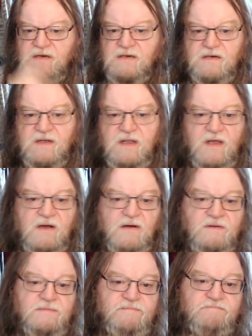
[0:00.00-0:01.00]

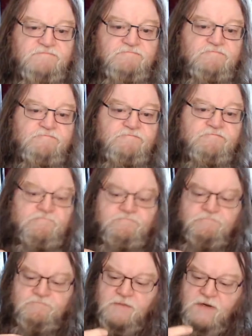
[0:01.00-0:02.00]
Hello.
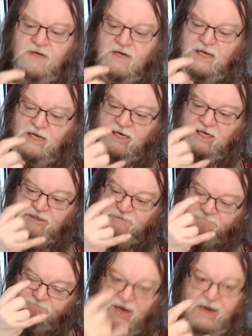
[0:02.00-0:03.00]
And
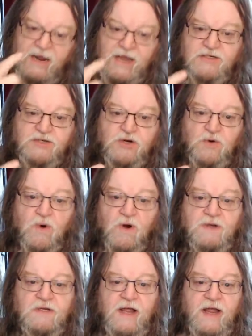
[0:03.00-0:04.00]
my hands don't
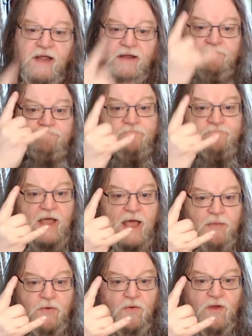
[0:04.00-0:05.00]
work today.
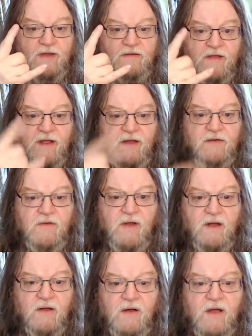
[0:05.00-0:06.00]
Happy Wednesday.
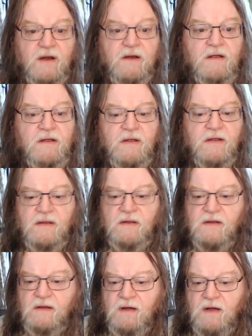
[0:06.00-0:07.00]
Rock on.
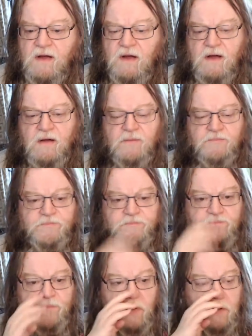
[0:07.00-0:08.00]
Um,
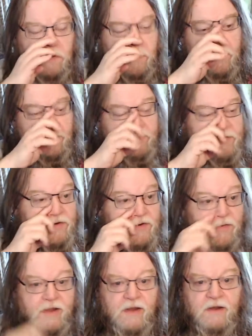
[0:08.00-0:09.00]

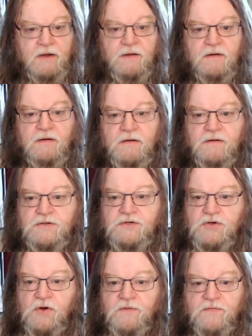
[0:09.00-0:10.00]
Continuing
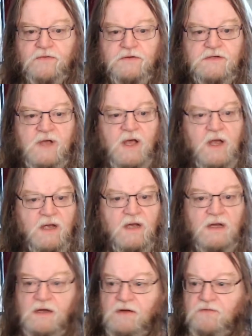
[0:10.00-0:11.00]
joyful saga
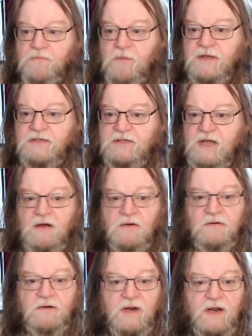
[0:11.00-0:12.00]
of my
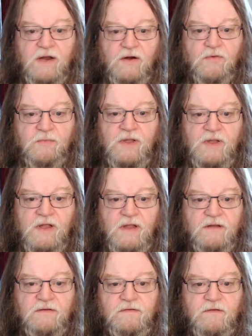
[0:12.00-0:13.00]
sound, and I don't mean that
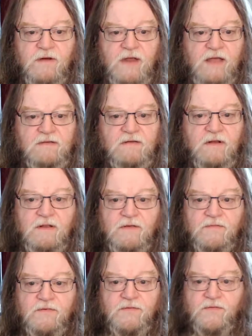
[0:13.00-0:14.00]
sarcastically
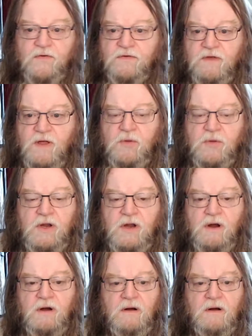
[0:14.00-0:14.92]
for the first time in a year,